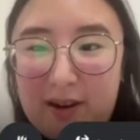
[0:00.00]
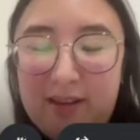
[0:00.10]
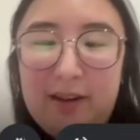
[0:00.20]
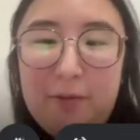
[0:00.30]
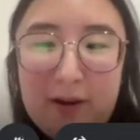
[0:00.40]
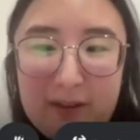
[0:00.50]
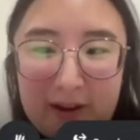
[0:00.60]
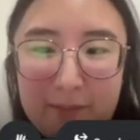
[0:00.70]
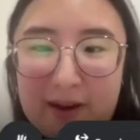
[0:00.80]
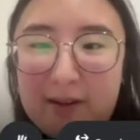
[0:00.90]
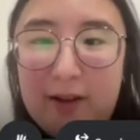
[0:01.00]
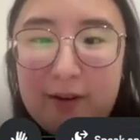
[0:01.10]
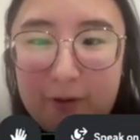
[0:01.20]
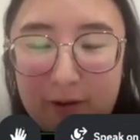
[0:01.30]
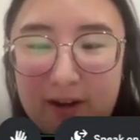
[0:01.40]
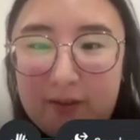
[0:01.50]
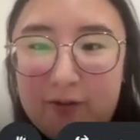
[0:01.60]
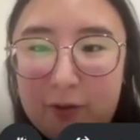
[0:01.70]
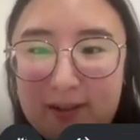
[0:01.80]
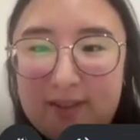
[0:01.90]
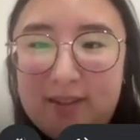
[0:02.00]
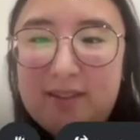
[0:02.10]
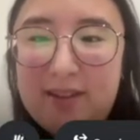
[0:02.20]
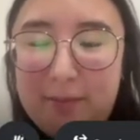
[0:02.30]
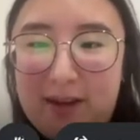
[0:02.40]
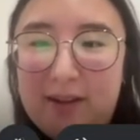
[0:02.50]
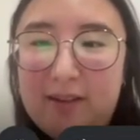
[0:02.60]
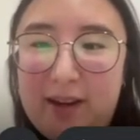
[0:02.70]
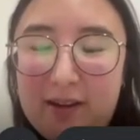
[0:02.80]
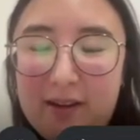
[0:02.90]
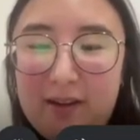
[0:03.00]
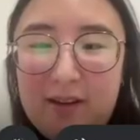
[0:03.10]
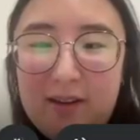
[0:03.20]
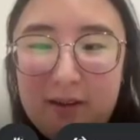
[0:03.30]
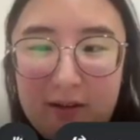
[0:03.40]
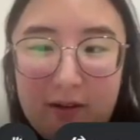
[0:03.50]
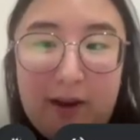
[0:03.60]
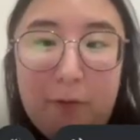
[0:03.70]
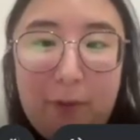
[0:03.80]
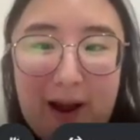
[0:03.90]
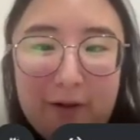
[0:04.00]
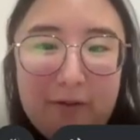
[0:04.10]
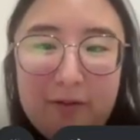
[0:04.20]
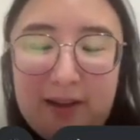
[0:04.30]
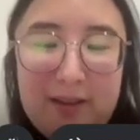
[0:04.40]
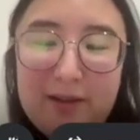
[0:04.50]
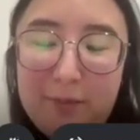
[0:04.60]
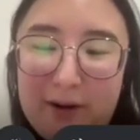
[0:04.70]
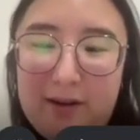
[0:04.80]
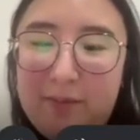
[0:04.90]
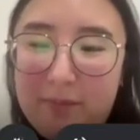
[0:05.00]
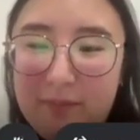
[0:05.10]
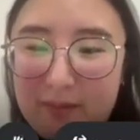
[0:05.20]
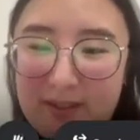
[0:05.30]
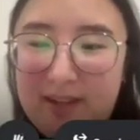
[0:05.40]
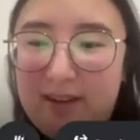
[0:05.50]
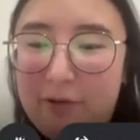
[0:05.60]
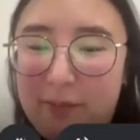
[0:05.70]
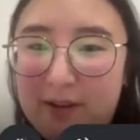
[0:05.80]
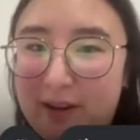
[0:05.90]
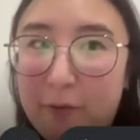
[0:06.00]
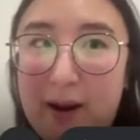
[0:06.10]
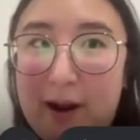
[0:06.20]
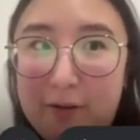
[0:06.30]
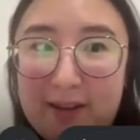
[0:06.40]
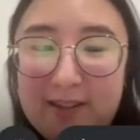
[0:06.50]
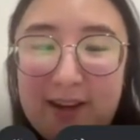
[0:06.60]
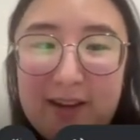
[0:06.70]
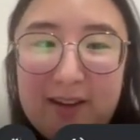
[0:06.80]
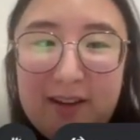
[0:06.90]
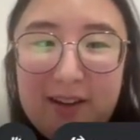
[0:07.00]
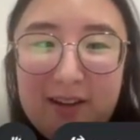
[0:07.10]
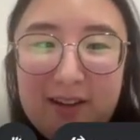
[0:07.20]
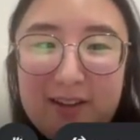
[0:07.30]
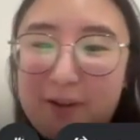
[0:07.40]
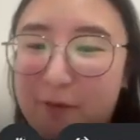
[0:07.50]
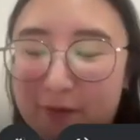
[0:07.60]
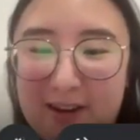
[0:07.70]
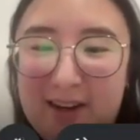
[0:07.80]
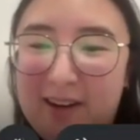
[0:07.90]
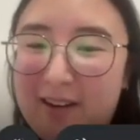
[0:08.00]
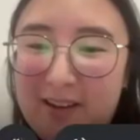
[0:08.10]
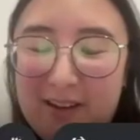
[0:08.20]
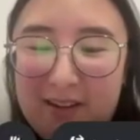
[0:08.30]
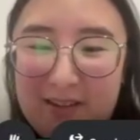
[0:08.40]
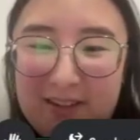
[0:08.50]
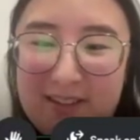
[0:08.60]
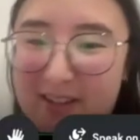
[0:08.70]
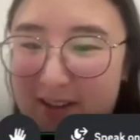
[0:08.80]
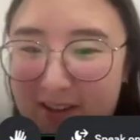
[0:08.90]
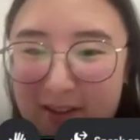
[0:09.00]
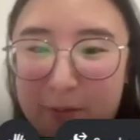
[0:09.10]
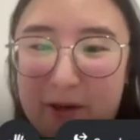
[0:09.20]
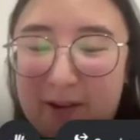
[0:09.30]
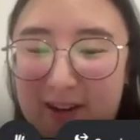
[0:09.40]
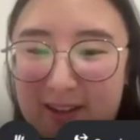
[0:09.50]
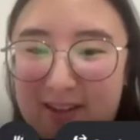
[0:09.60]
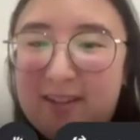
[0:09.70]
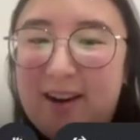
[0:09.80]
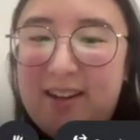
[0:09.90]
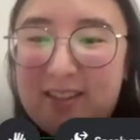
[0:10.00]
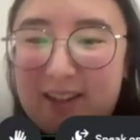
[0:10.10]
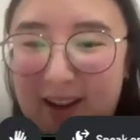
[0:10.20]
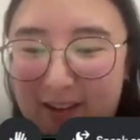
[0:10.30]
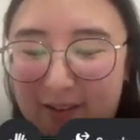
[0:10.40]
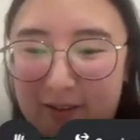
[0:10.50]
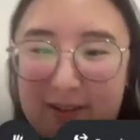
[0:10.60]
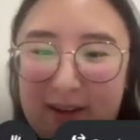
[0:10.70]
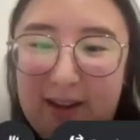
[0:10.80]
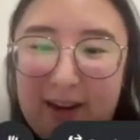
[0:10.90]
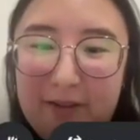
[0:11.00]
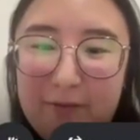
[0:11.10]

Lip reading: think I want to make a lot of creative choices that make it wow, someone seeing it would be wow, that's so funny to see sweet green in this 90s styles, and